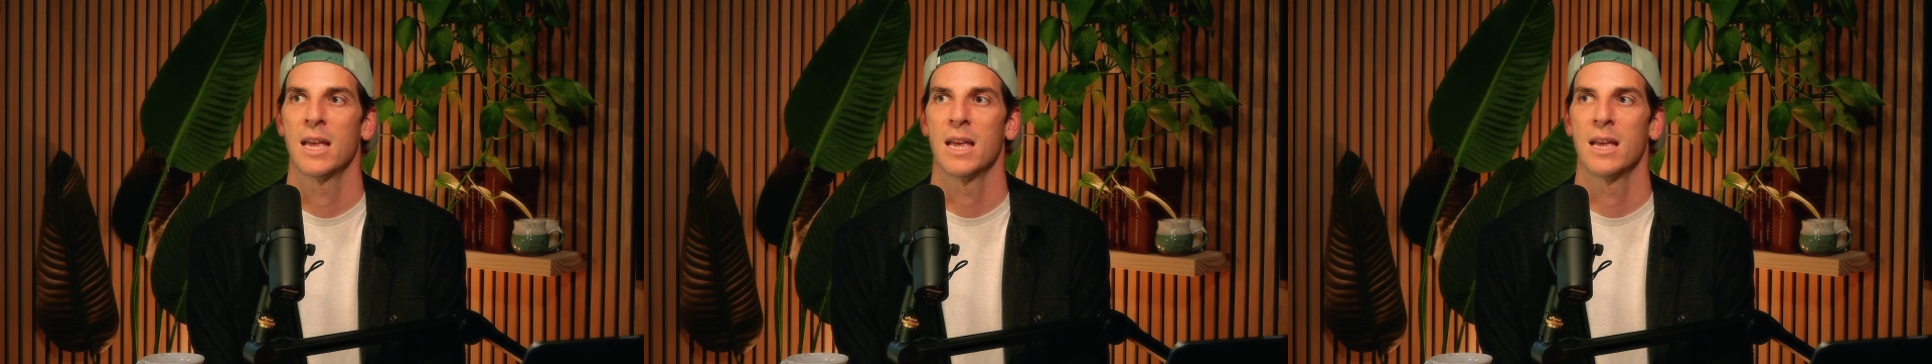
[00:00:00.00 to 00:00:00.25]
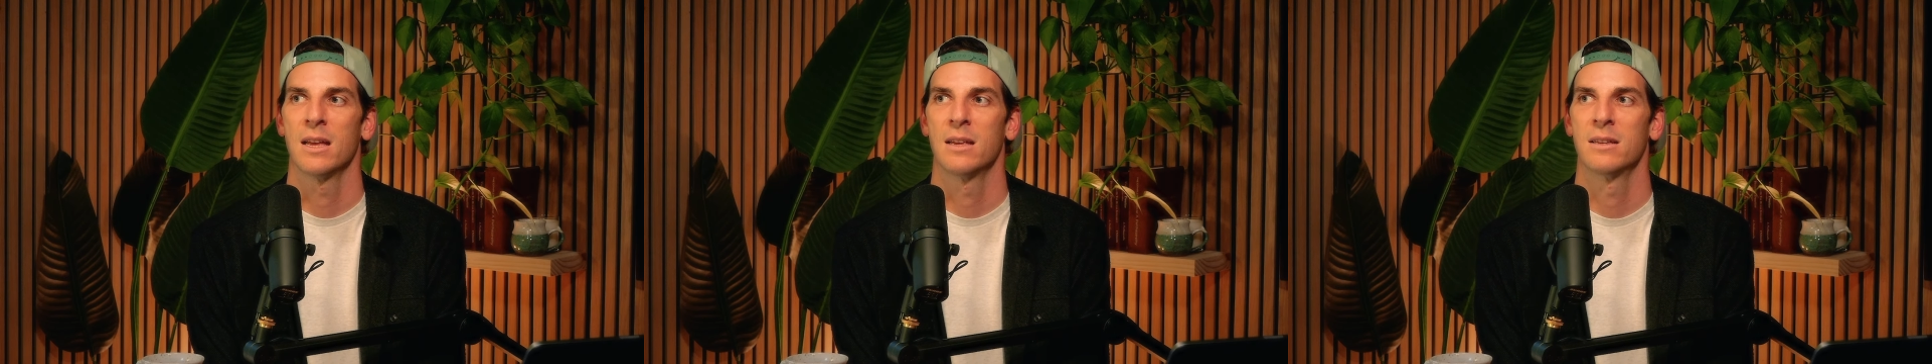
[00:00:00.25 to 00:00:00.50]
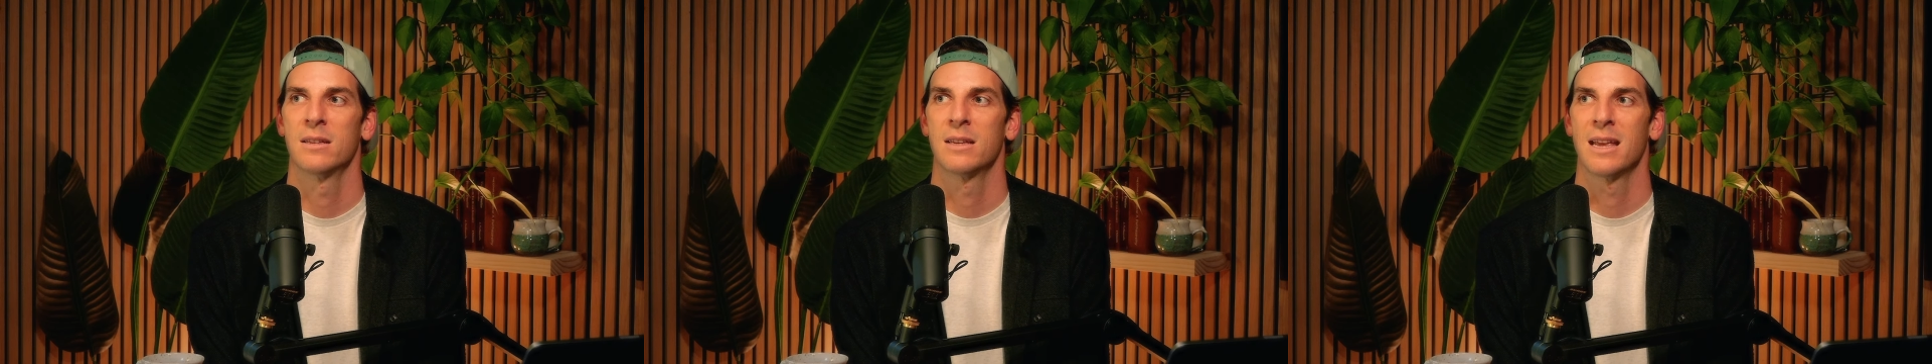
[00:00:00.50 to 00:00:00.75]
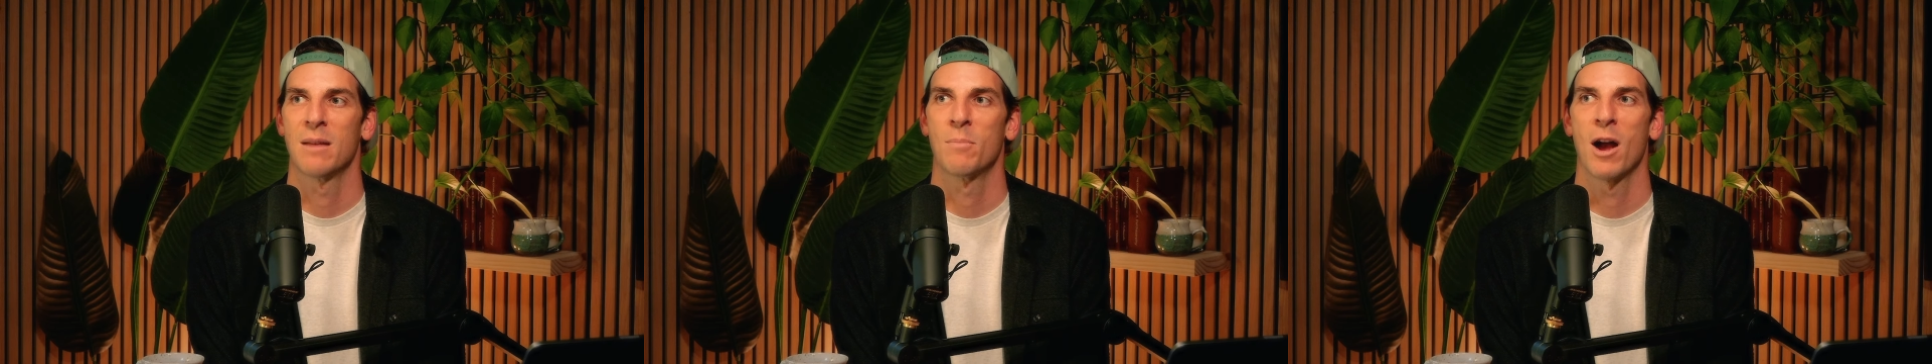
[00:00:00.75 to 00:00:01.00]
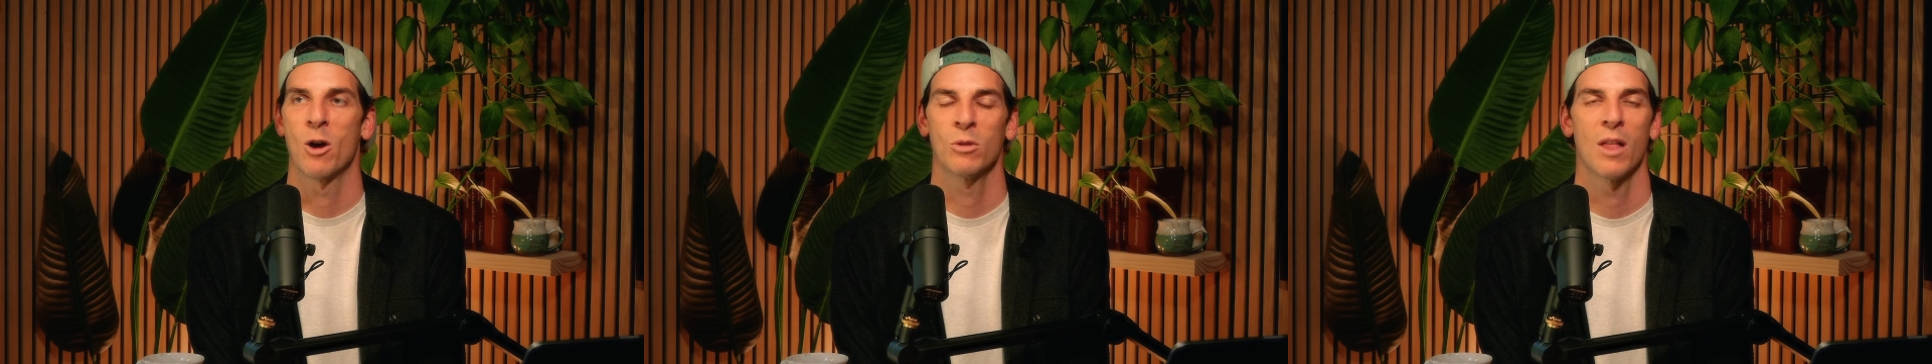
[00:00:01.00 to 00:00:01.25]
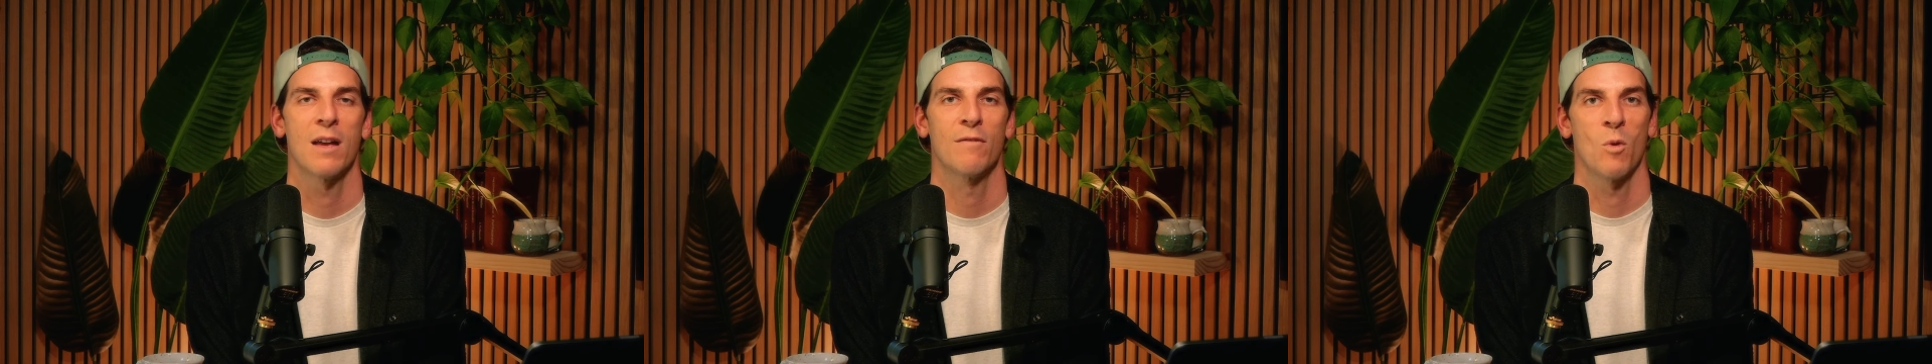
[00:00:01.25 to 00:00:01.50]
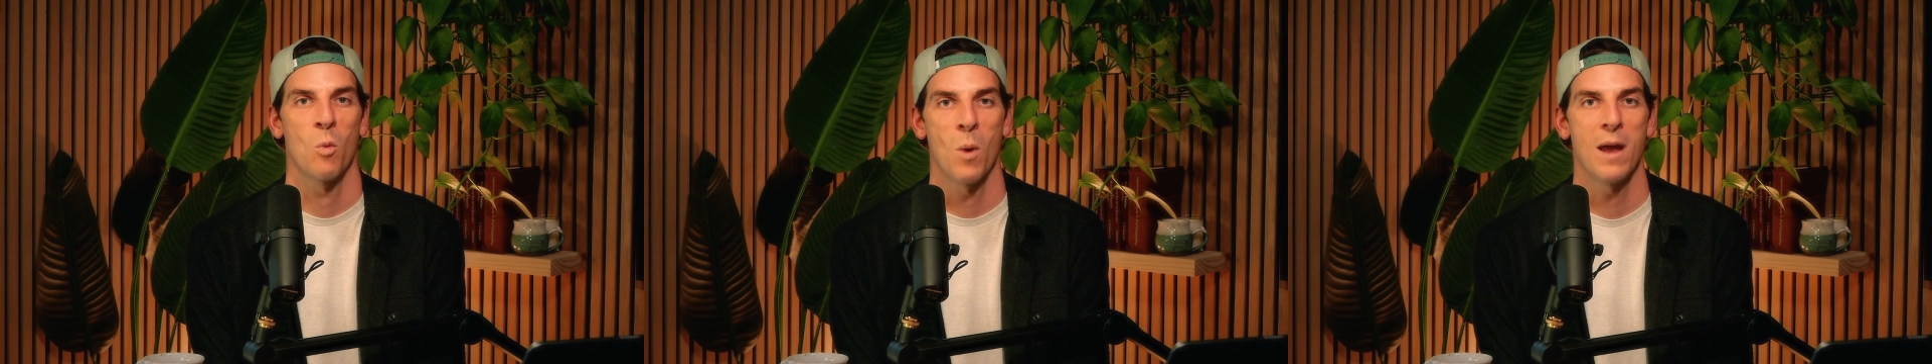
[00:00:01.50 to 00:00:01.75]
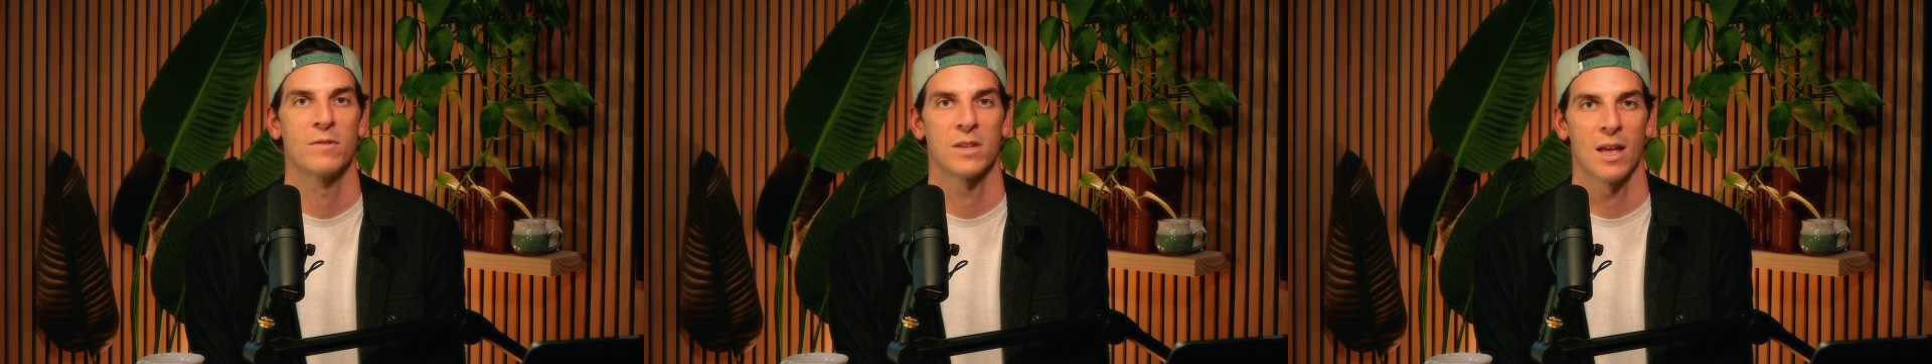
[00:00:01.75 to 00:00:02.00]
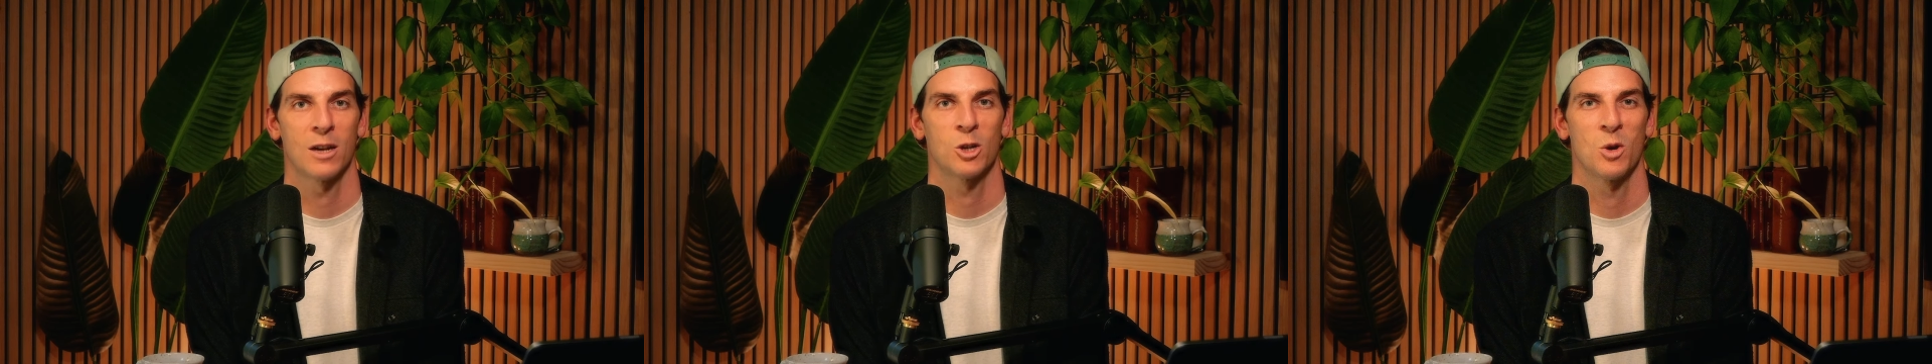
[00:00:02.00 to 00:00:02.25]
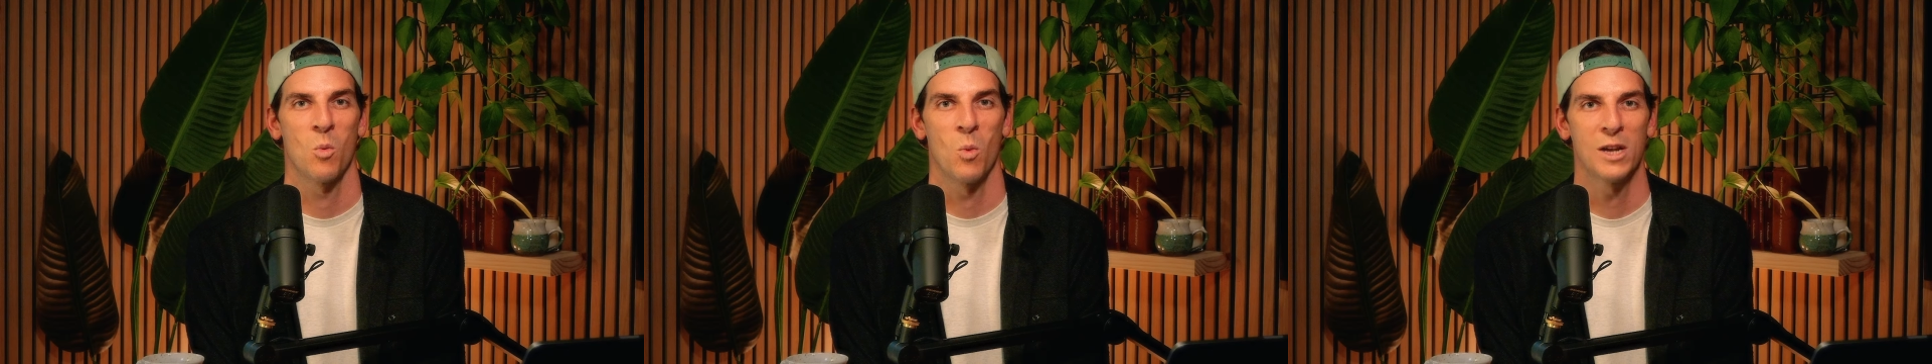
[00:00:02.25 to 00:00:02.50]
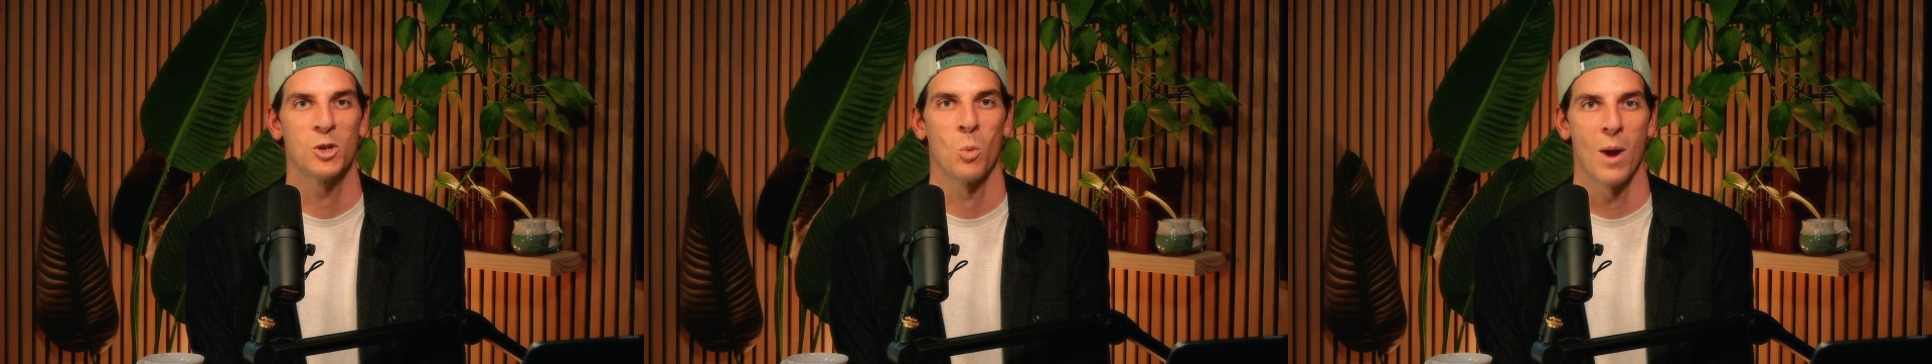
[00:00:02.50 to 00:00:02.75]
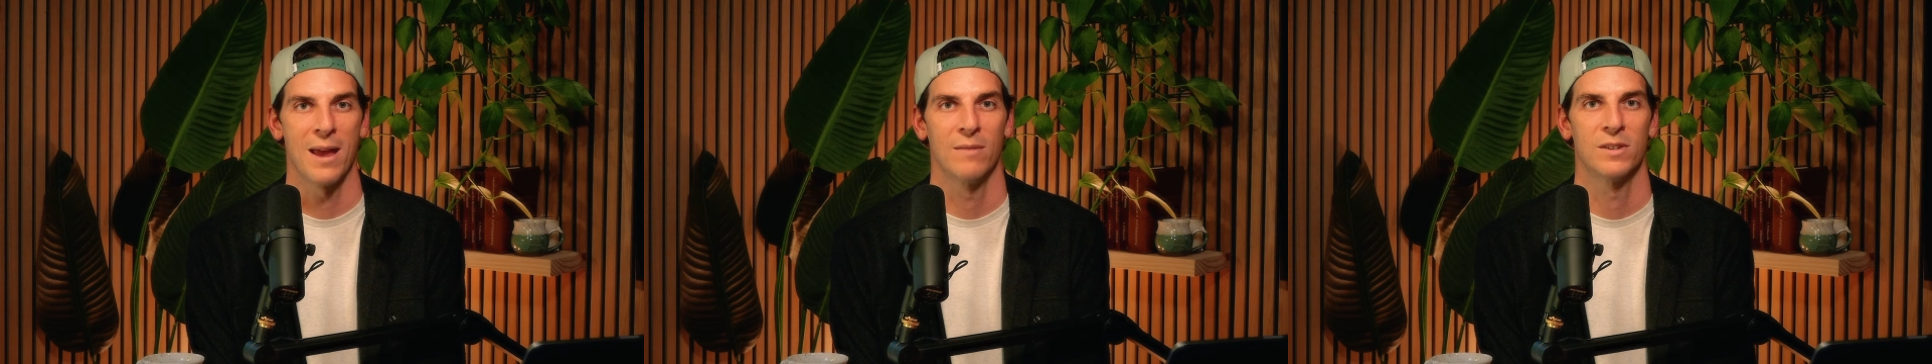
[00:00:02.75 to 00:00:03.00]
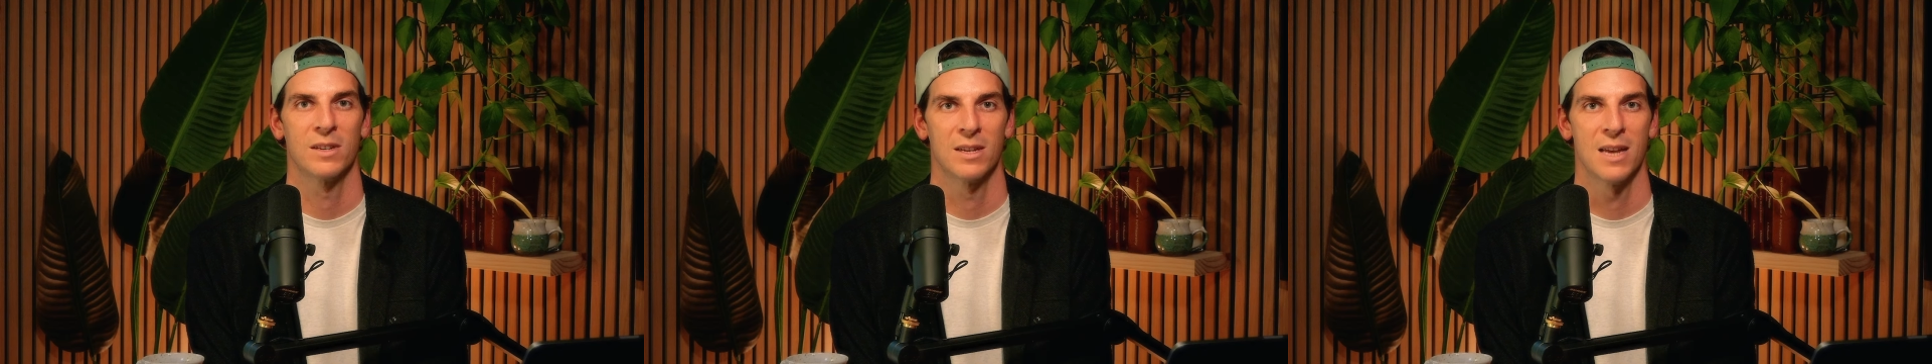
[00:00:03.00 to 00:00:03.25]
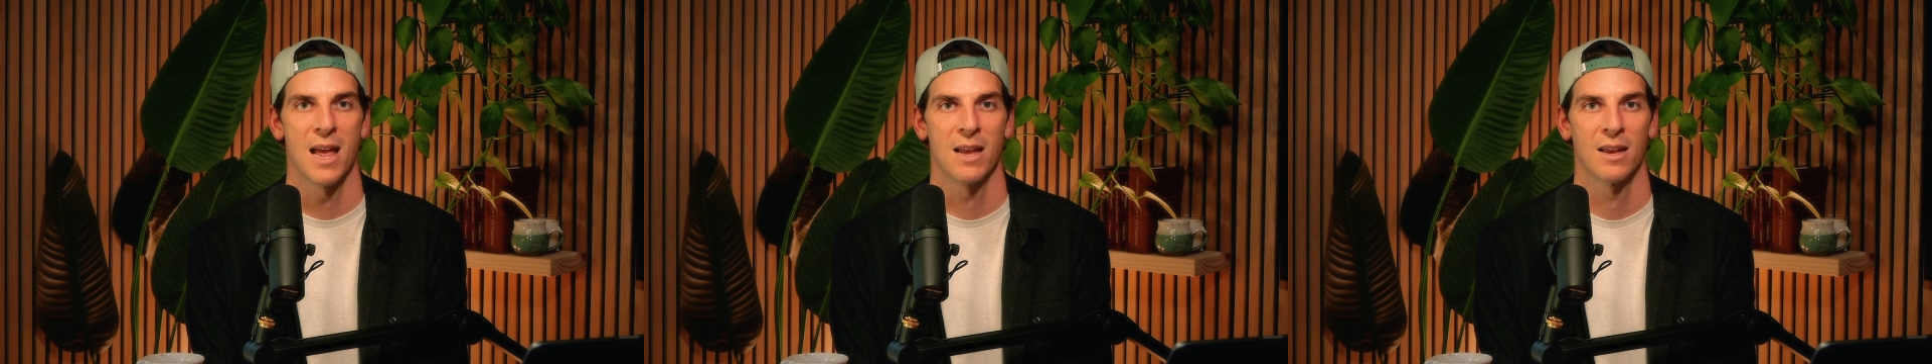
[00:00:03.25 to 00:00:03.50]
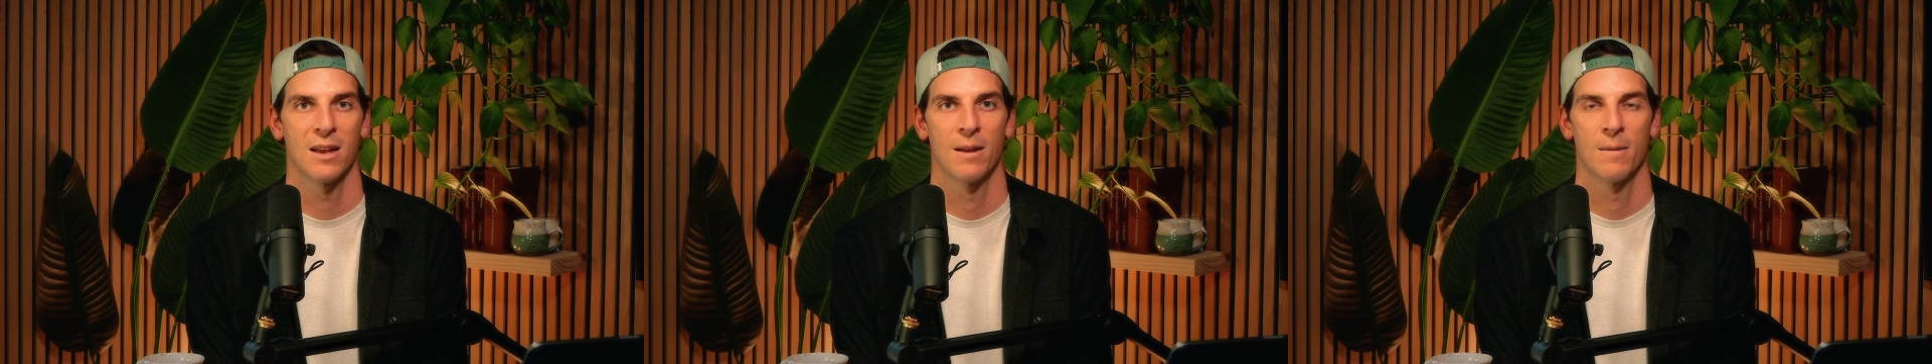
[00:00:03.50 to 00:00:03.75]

is in my own life, wave selection, which waves to take.